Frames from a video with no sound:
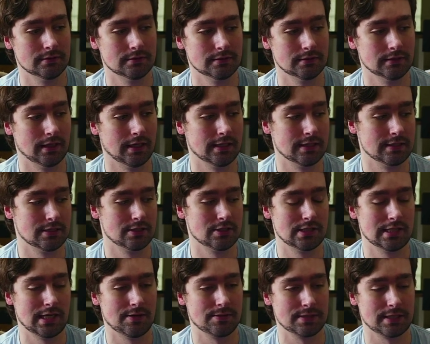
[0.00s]
it just
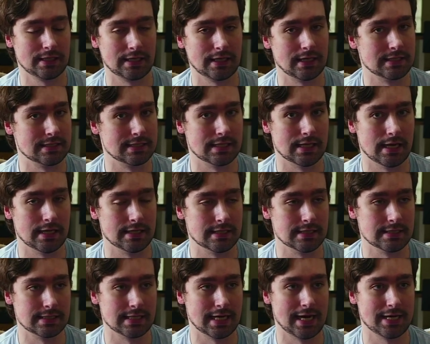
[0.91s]
sounds like a, a
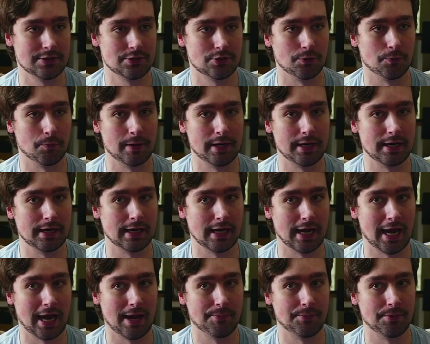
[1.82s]
disaster waiting to
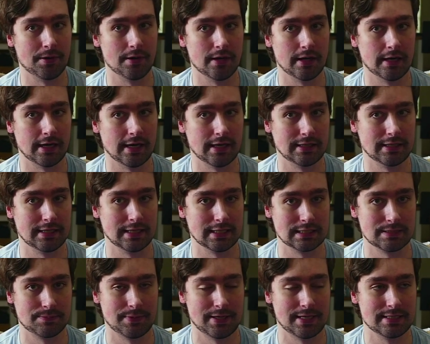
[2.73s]
happen and at the
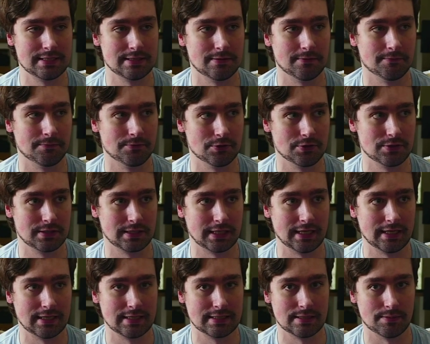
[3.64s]
expense of just
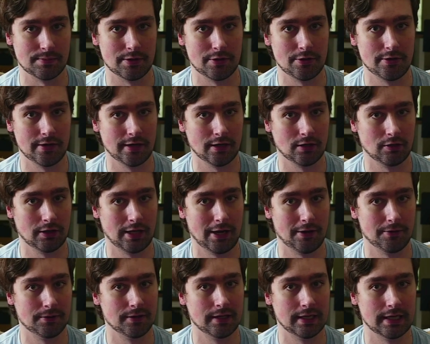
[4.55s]
getting some internet clout
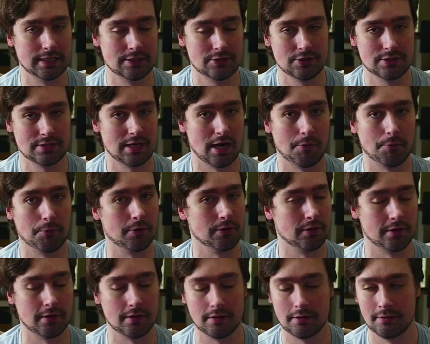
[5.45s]
it's just not worth
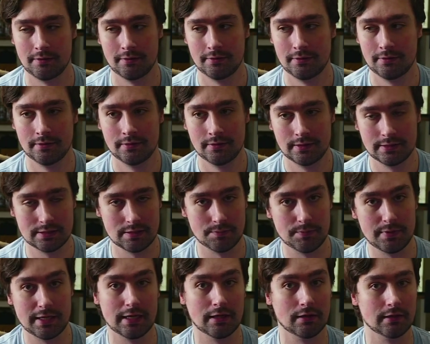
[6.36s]
it to
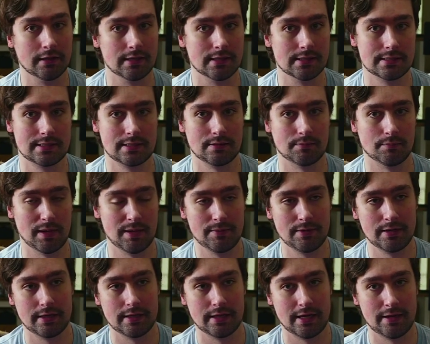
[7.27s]
me at least maybe
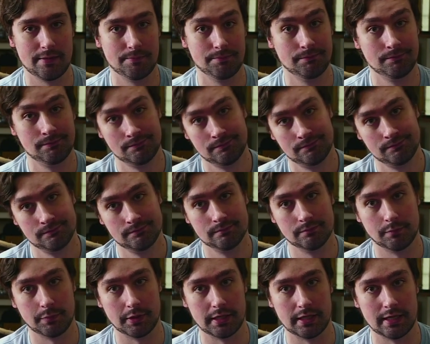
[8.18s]
to them
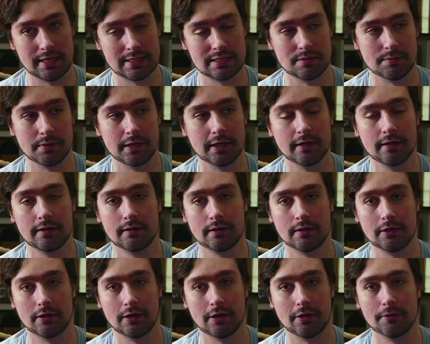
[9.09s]
but not to me
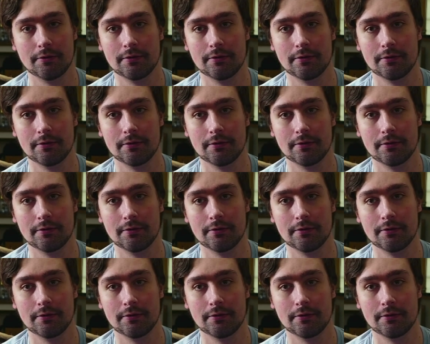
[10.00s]
you know